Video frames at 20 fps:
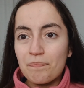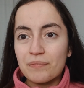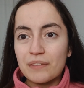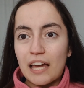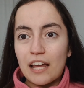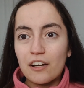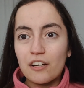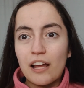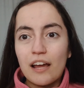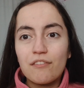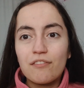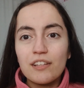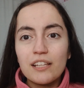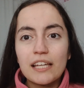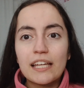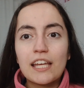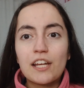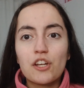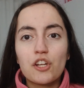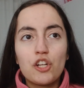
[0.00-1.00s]
I don't know, I feel
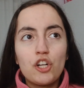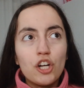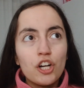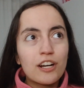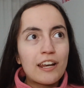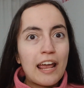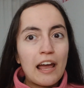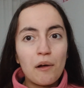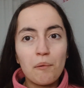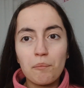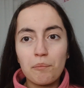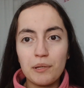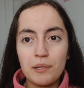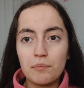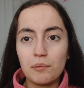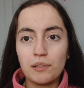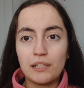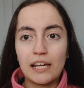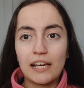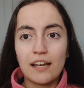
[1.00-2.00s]
like it could help
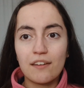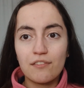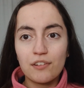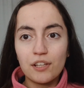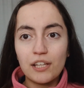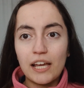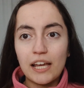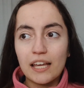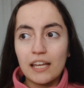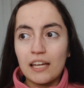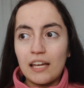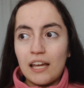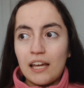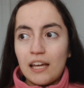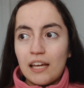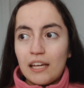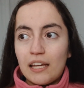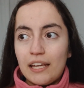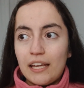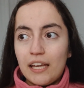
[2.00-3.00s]
people. Like, I feel like
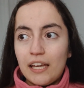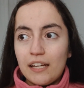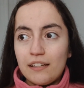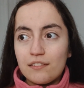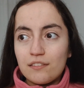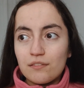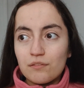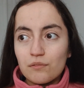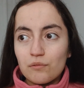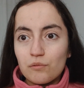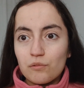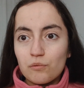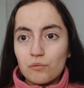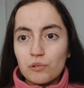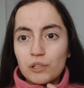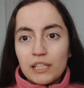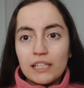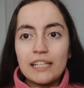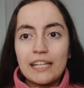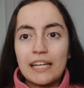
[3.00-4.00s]
it
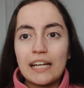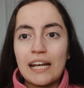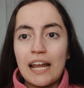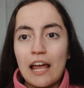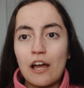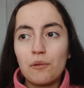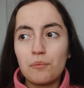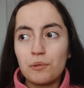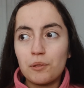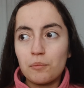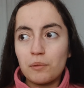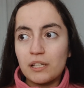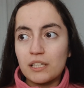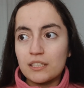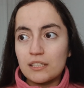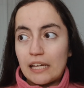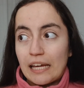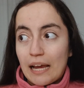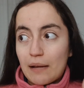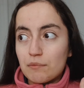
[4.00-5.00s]
really can help you
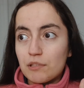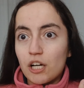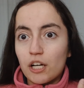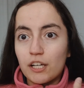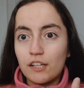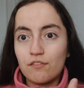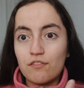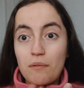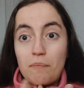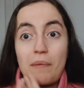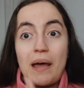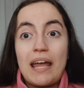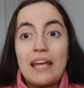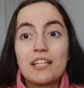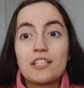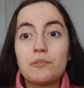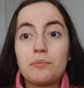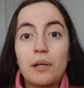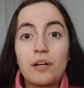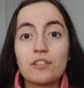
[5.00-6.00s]
because, like, I'm talking from my
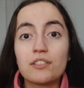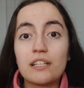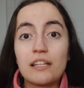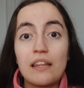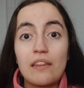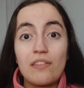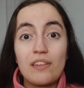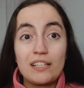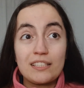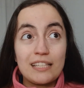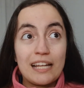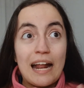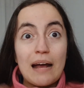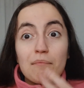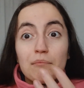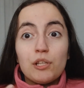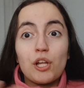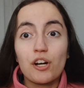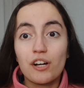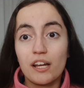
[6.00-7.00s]
experience and the things that
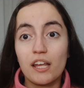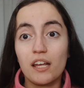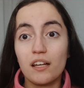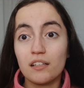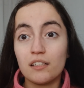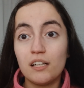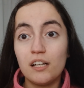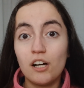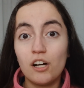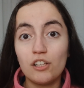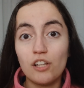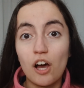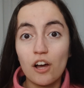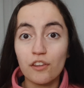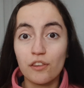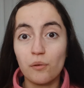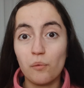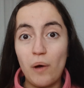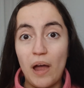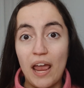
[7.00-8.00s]
I'm learning
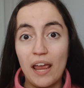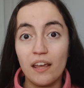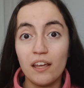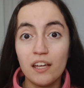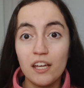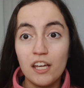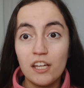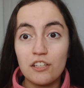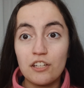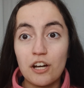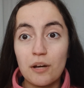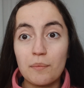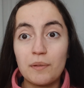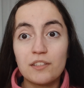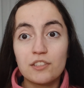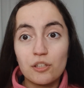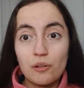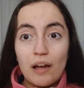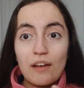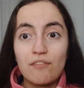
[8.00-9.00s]
along the way. You know what I
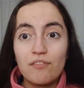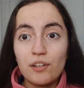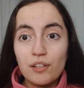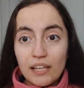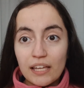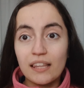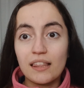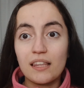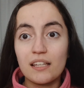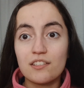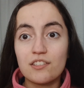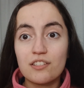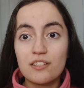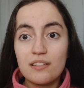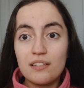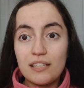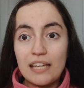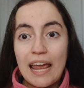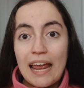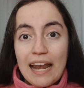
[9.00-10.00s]
mean? So I feel like this
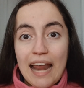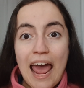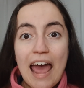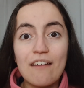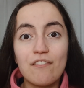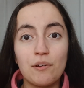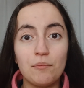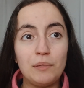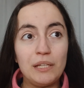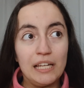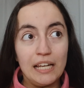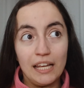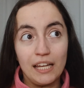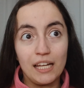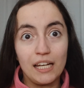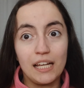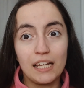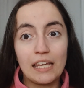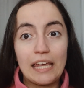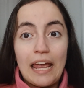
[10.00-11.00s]
can have a meaning
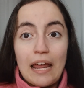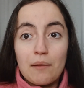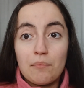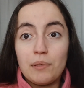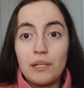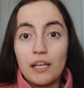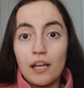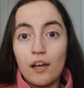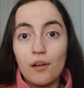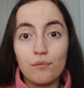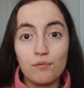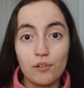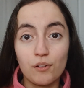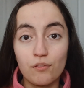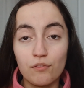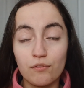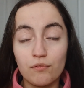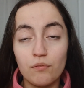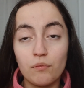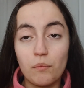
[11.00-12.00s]
and it can be
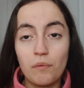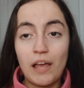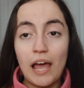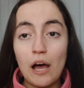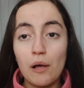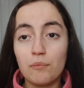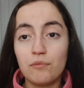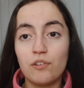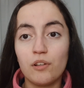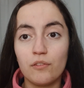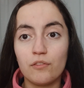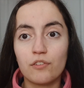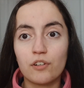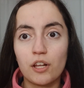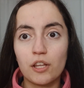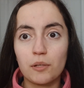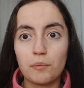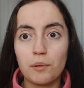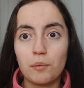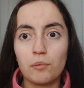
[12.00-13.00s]
helpful for
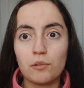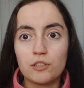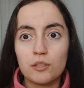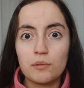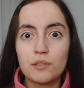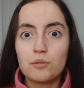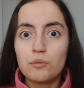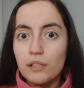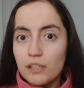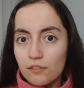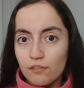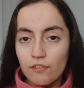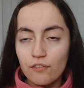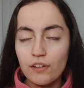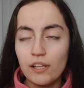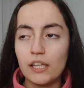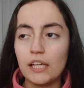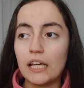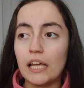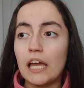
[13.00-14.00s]
other people. So it's really
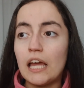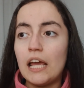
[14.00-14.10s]
fulfilling.